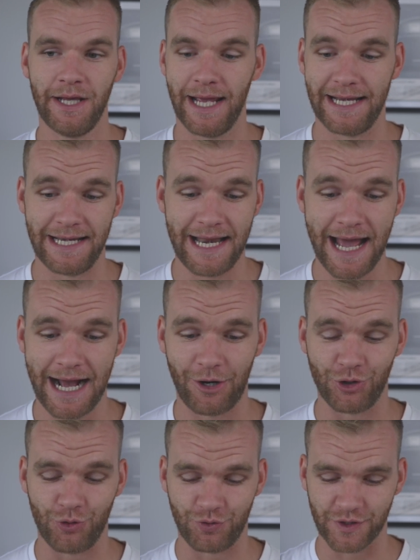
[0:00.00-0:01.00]
And now
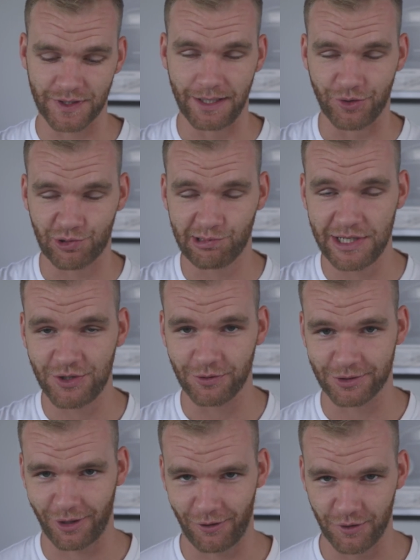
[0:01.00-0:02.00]
you just increase your
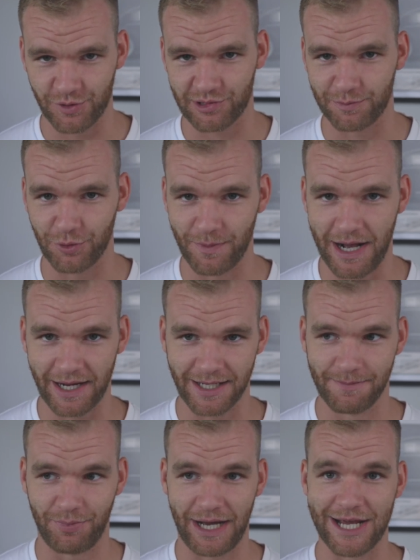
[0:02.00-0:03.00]
total addressable
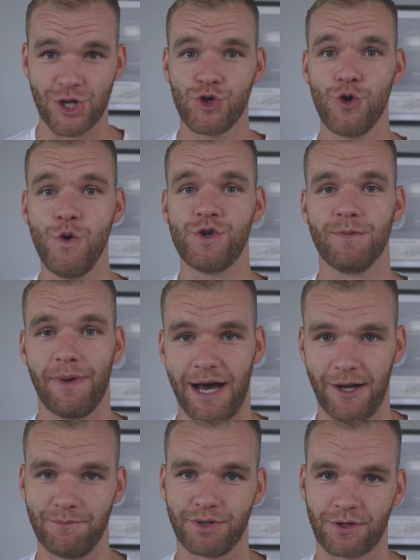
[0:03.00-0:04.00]
market by a huge
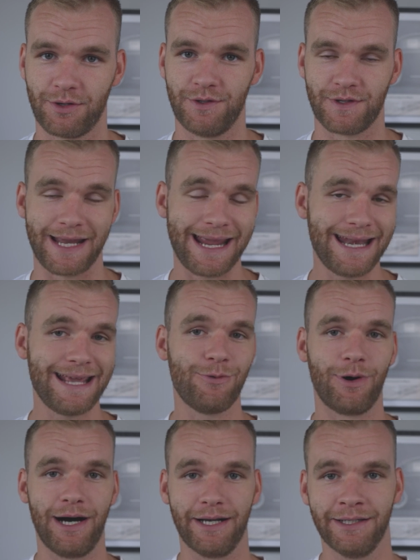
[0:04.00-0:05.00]
amount, because
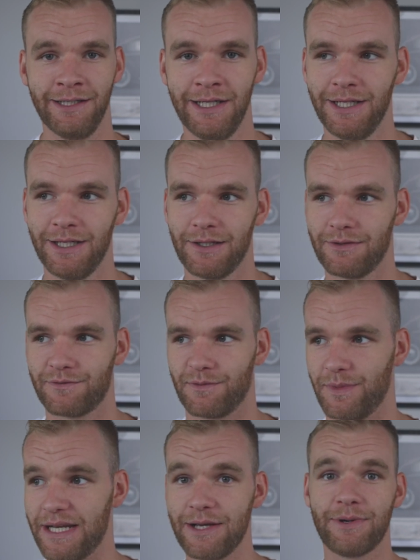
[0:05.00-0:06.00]
anyone
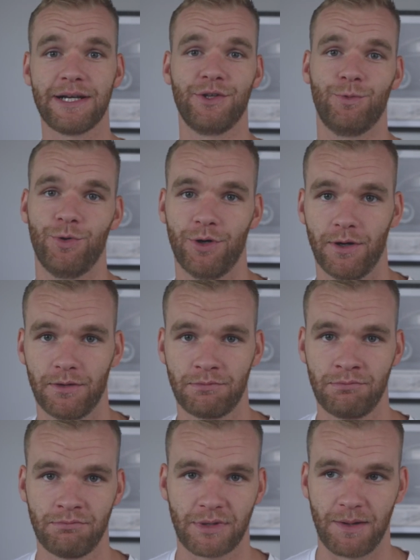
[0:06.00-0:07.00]
from anywhere in the world
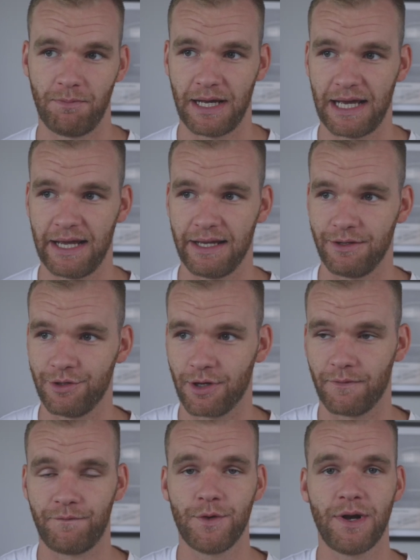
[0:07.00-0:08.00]
can pay, a
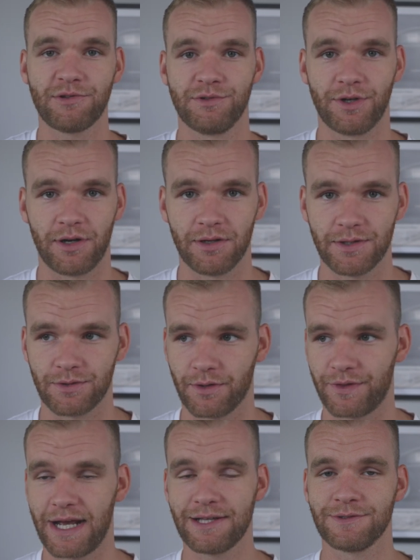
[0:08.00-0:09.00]
few $100s or
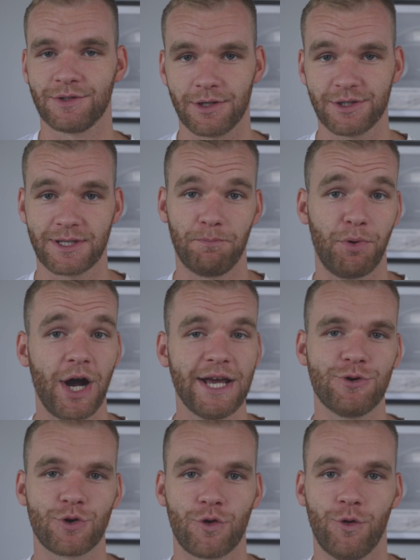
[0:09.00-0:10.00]
$1,000 to buy
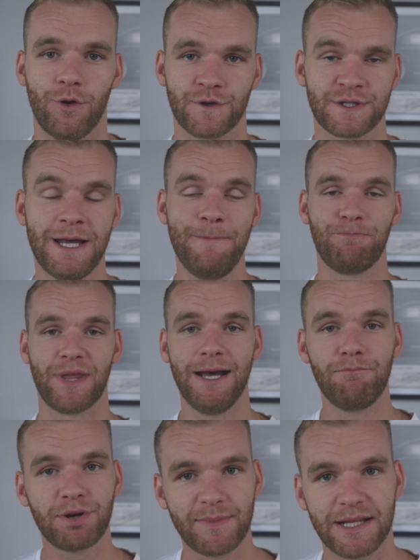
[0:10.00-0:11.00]
your course,
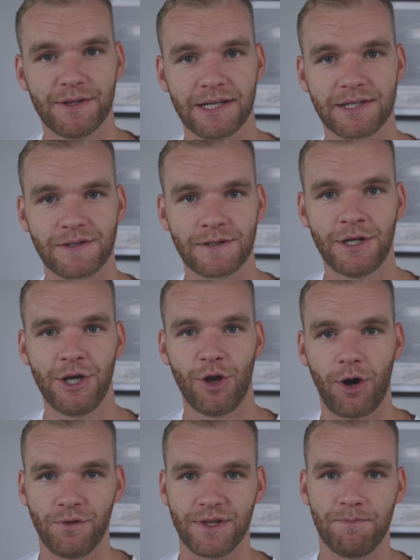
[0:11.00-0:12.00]
implement this
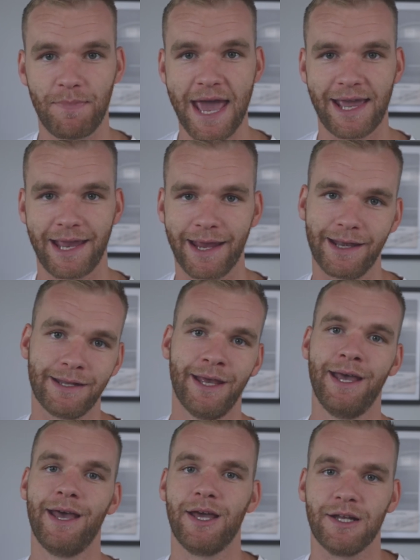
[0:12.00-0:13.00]
on their back end,
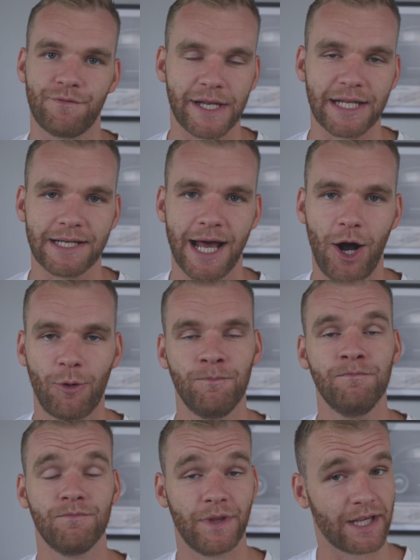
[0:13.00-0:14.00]
and if they need
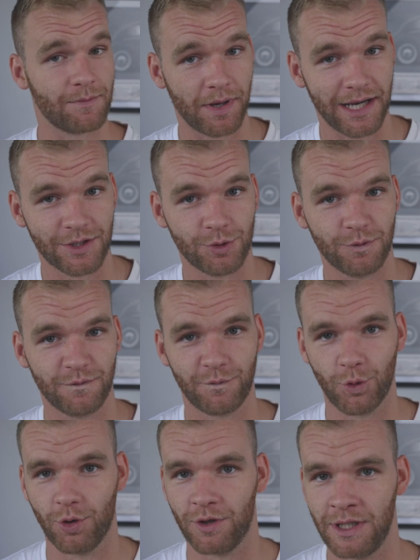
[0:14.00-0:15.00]
help, they can pay you
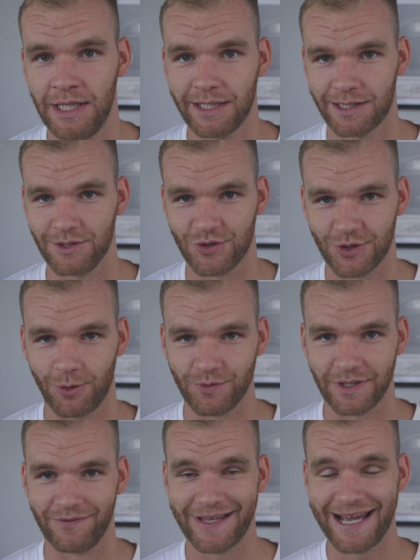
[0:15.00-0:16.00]
for
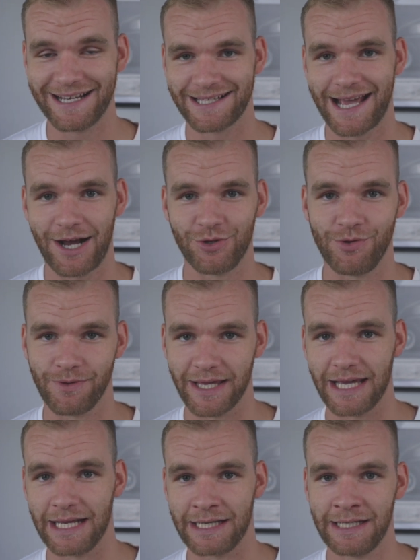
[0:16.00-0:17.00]
consulting. That is how you
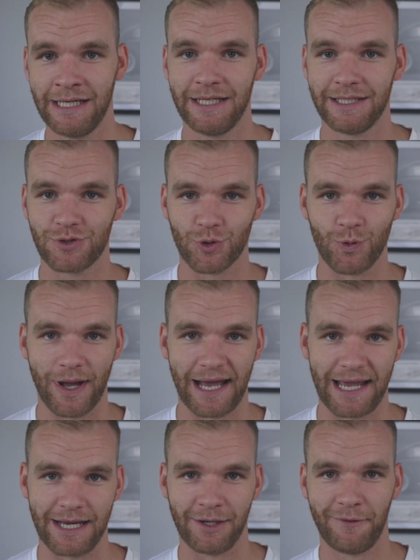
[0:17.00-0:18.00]
get to
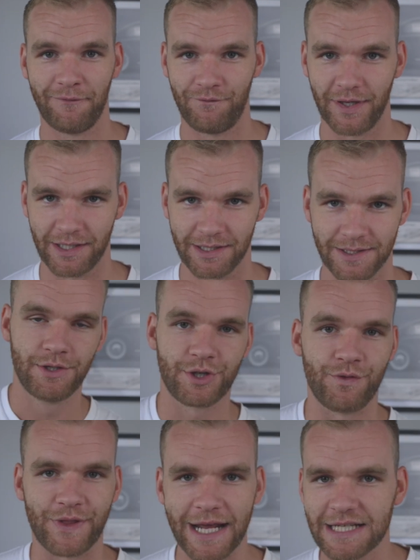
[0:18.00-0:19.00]
8 figures. So
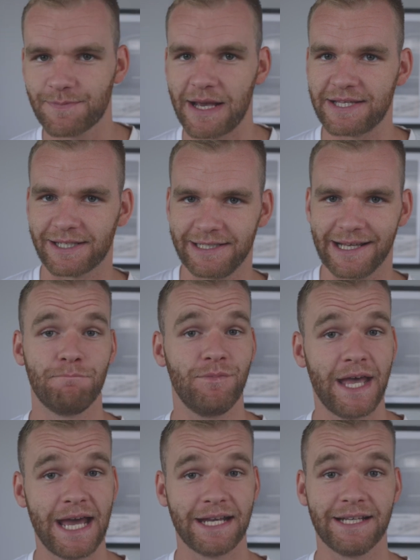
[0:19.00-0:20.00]
that is basically it.
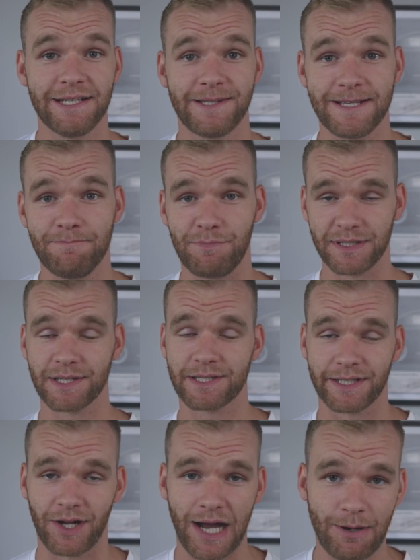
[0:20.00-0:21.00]
That is the business
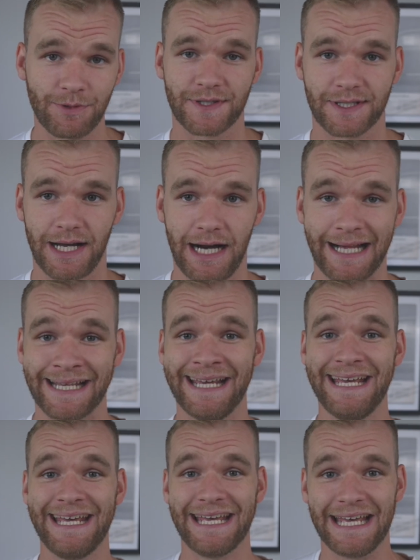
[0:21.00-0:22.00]
that I would start
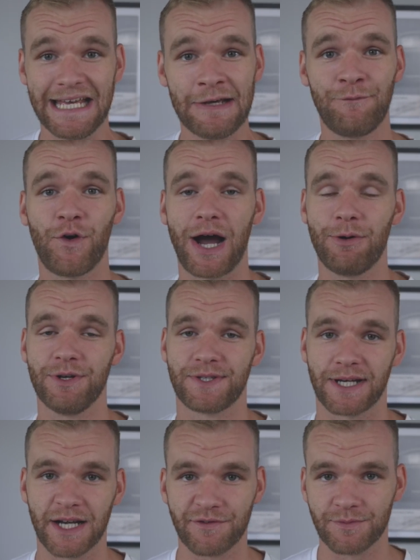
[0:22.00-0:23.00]
if I was
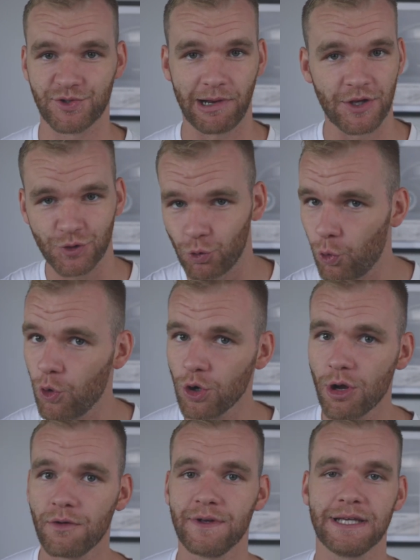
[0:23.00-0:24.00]
starting from scratch all
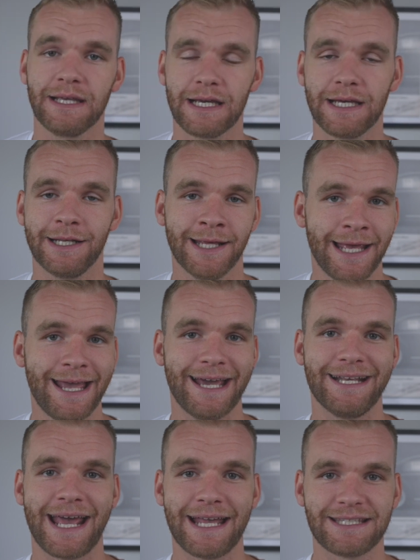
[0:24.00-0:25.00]
over again
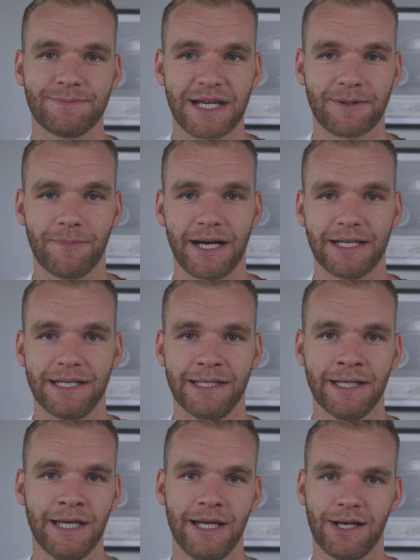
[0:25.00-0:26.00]
and had to make money.
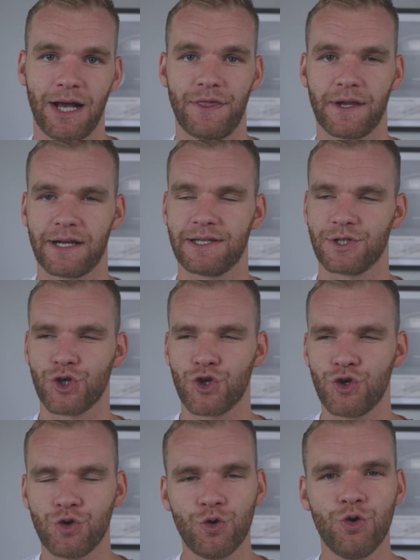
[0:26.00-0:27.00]
I think there's a
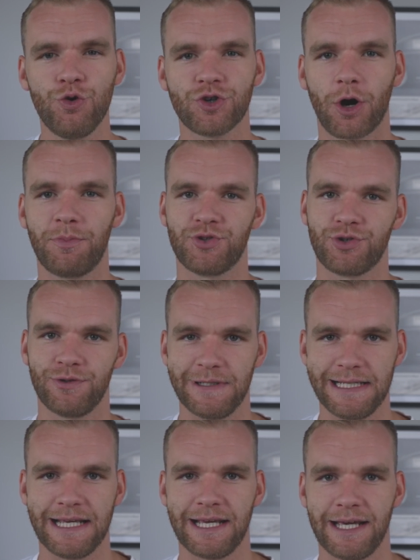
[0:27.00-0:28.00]
huge
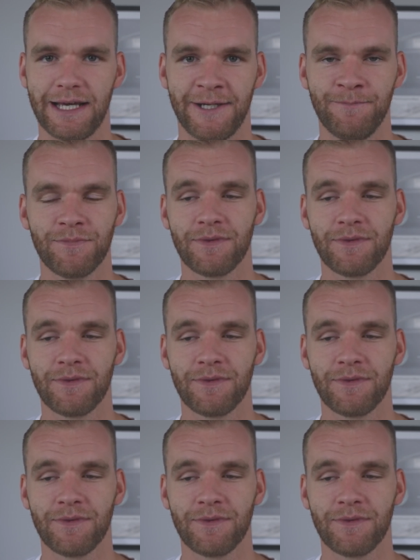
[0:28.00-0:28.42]
opportunity here.